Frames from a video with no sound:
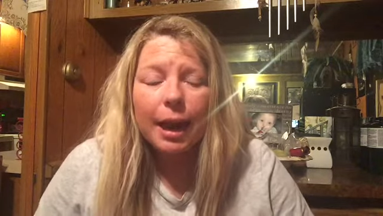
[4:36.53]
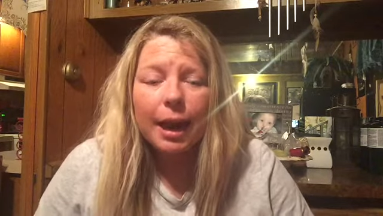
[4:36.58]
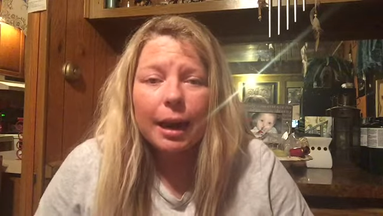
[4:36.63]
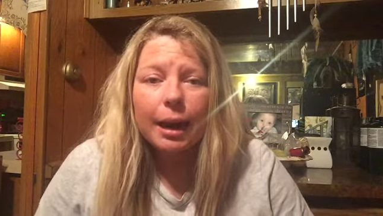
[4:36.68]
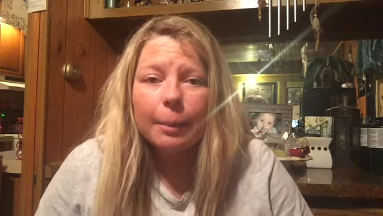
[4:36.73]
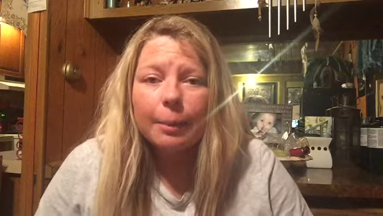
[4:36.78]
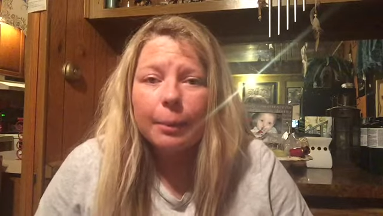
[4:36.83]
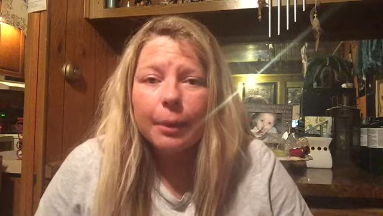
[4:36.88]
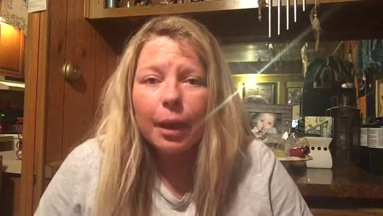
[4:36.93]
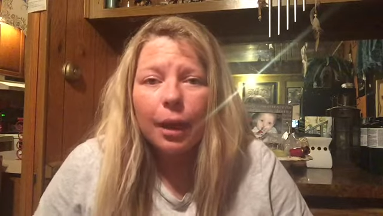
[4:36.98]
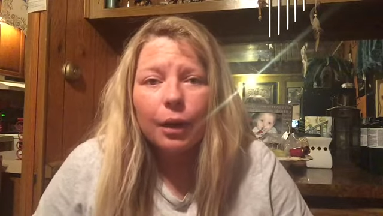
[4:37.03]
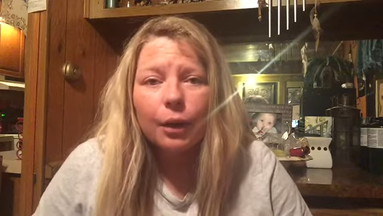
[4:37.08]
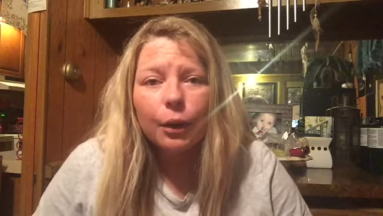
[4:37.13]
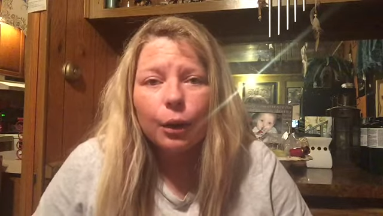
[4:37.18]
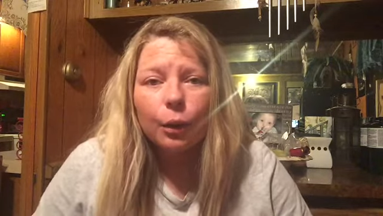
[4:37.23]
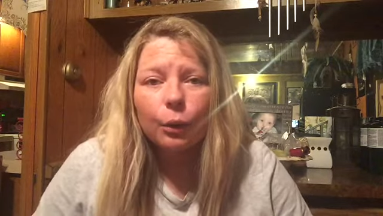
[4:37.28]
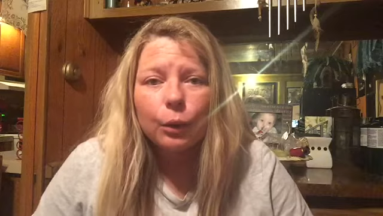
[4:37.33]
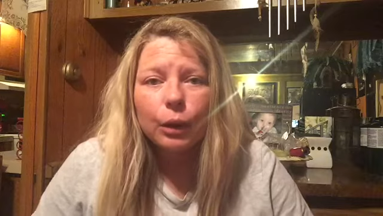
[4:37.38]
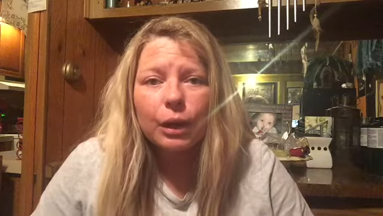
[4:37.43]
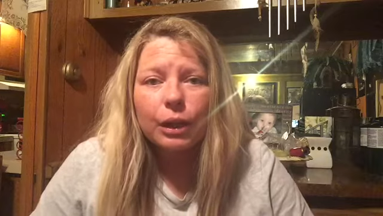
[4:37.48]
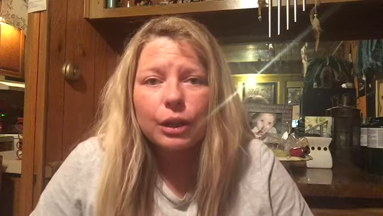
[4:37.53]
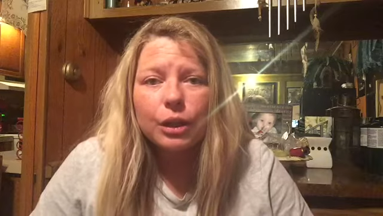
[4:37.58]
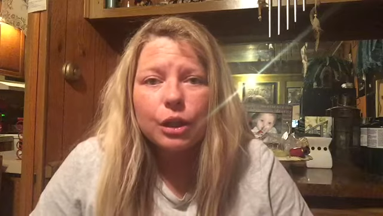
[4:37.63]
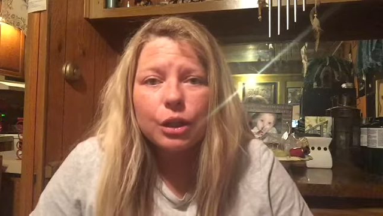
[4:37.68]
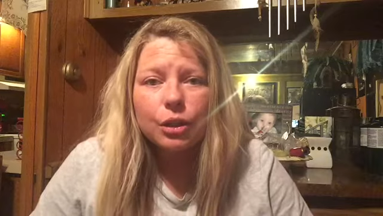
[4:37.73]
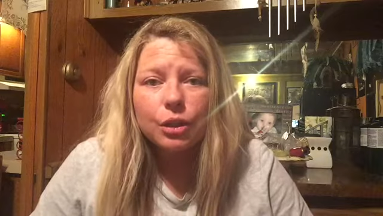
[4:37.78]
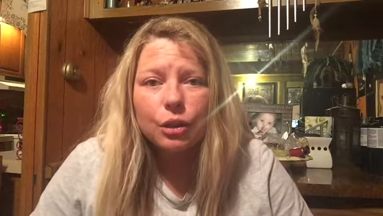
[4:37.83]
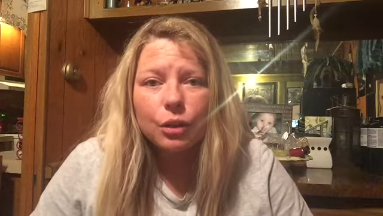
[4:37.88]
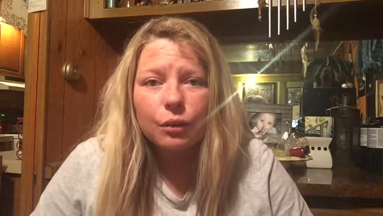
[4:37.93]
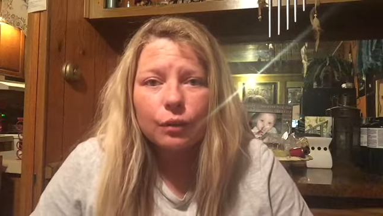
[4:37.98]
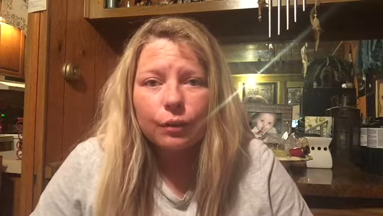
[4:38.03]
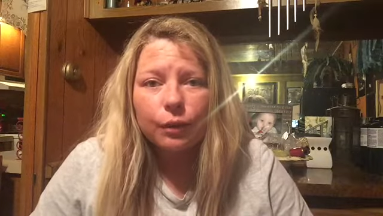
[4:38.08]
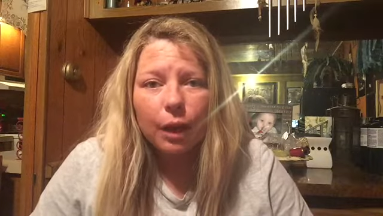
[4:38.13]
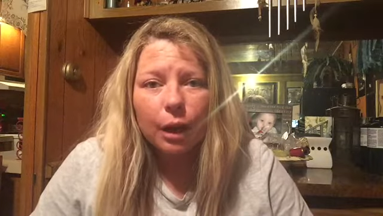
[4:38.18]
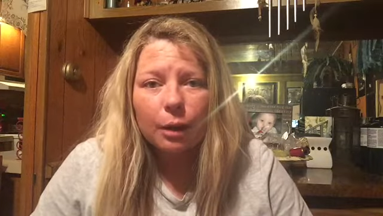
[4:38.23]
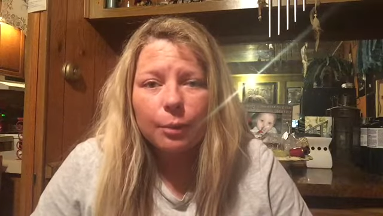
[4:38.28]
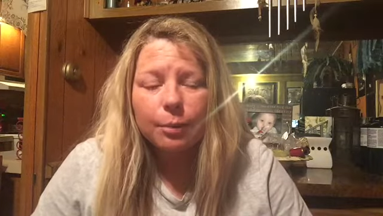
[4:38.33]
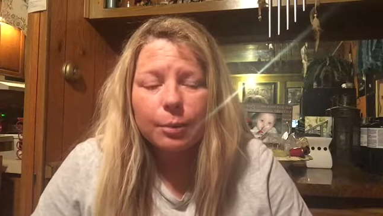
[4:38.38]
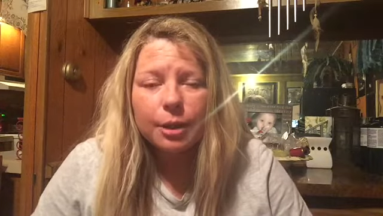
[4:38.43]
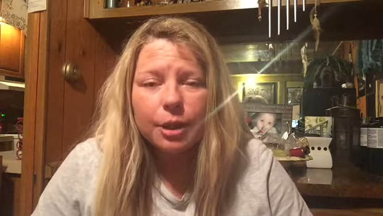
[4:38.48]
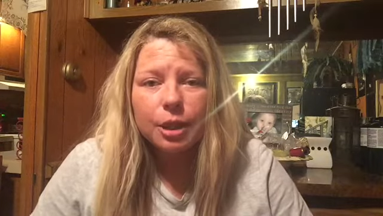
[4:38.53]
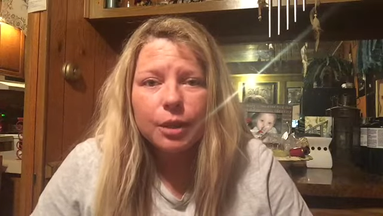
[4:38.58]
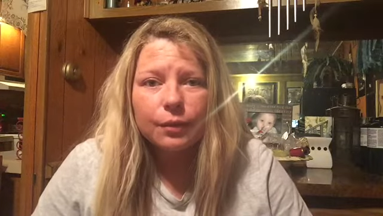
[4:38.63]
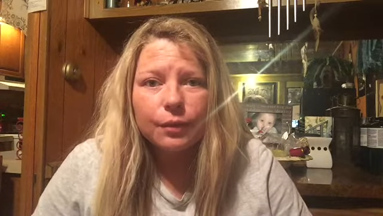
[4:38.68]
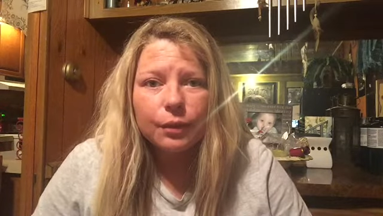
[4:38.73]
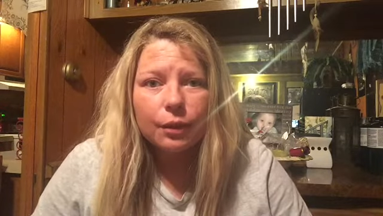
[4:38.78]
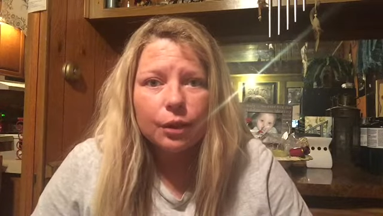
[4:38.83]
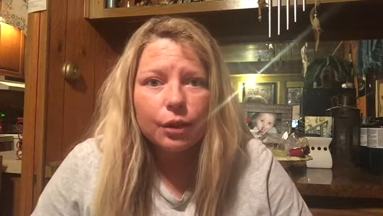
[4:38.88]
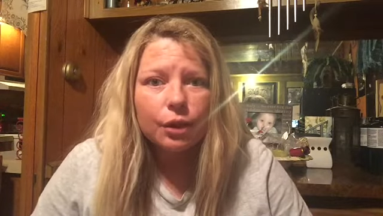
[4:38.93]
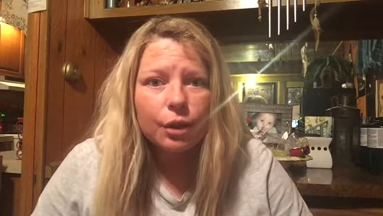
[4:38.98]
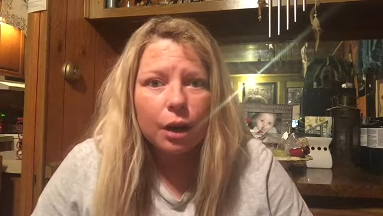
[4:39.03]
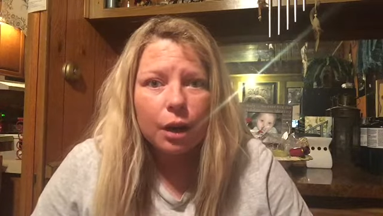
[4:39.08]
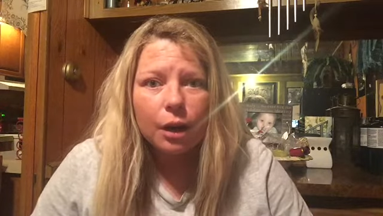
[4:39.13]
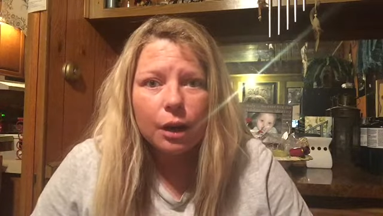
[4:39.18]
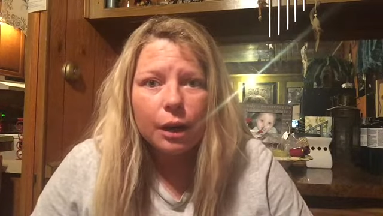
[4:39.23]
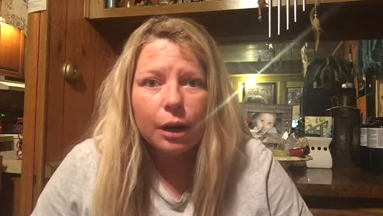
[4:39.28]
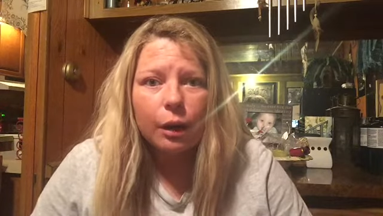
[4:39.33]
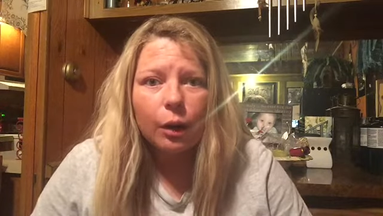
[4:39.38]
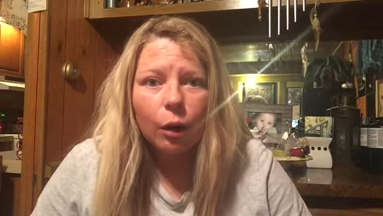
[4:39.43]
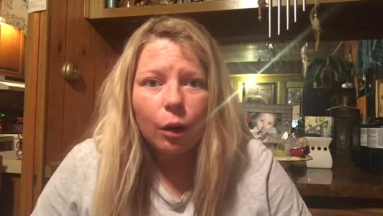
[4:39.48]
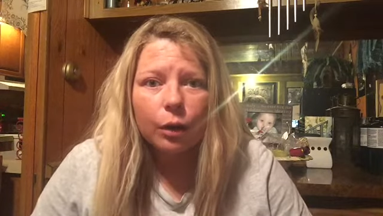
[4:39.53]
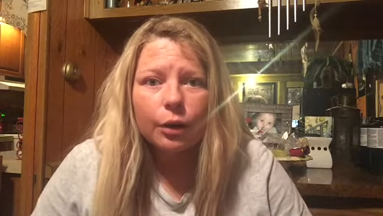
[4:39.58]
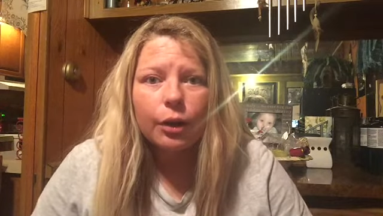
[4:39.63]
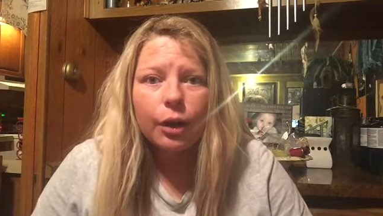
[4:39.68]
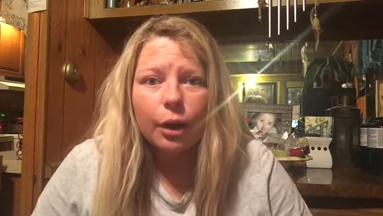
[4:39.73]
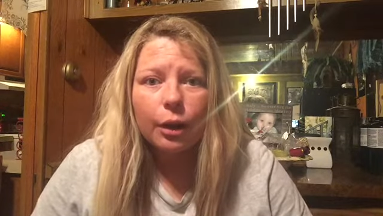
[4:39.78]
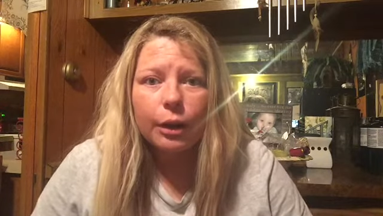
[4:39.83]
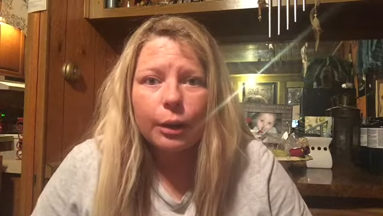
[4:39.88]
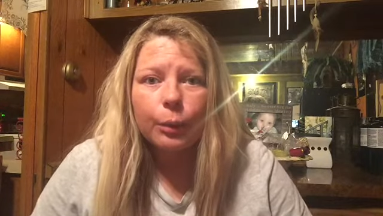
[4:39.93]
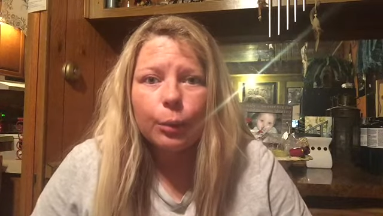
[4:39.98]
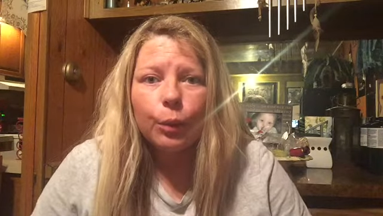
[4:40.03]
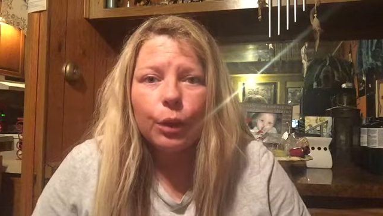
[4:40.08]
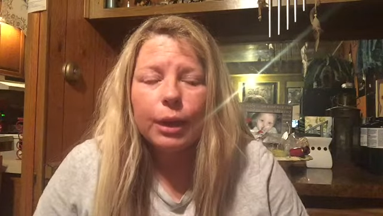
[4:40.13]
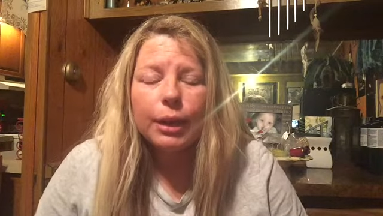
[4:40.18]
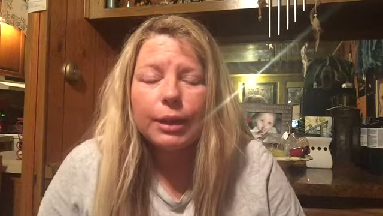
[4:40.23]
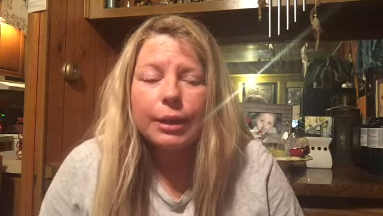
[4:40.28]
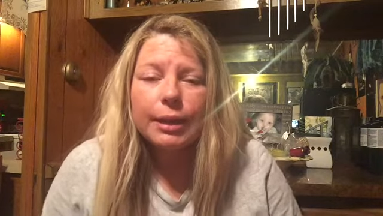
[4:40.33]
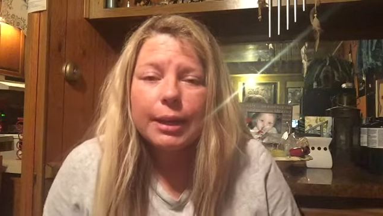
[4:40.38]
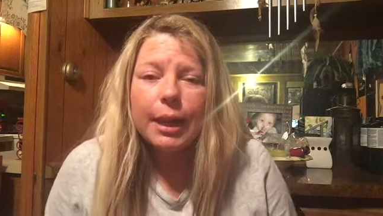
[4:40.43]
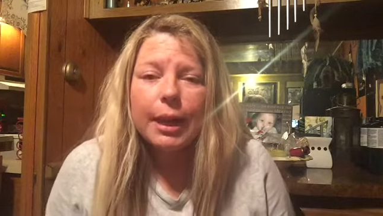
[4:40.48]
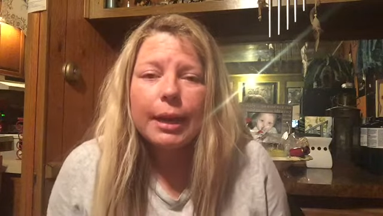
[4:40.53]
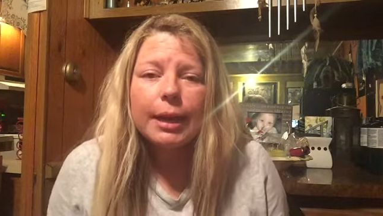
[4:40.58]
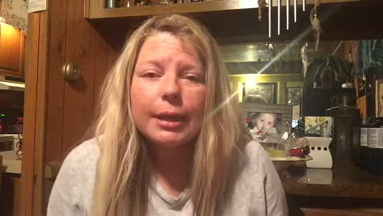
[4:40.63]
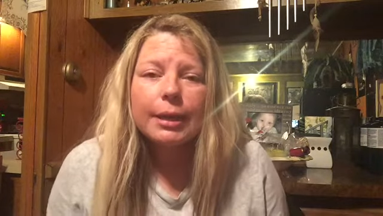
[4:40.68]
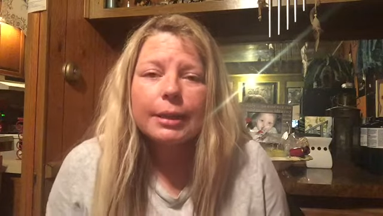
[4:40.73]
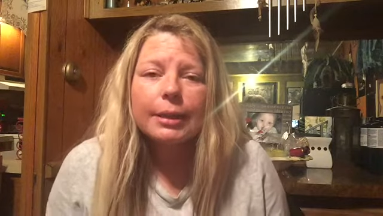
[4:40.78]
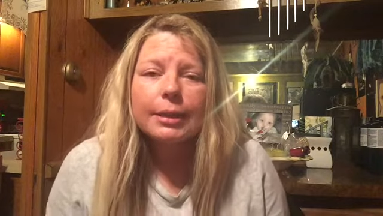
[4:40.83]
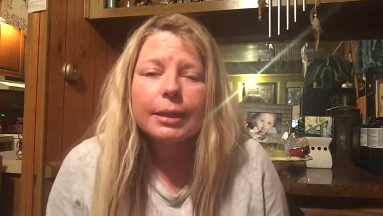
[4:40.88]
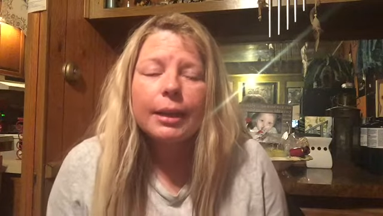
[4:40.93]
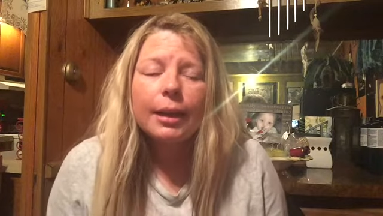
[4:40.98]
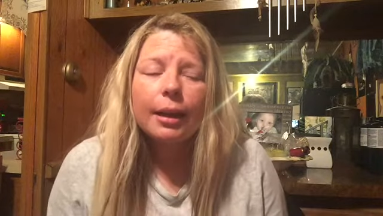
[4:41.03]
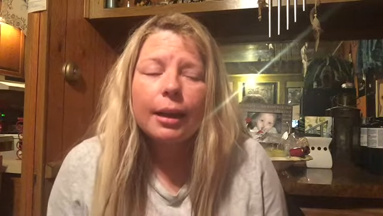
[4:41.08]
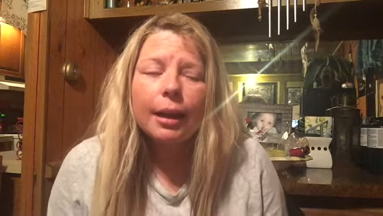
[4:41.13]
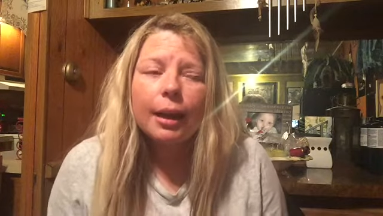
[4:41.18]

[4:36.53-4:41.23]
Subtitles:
I'm not going to do Vlogmas for 30 or 31 days.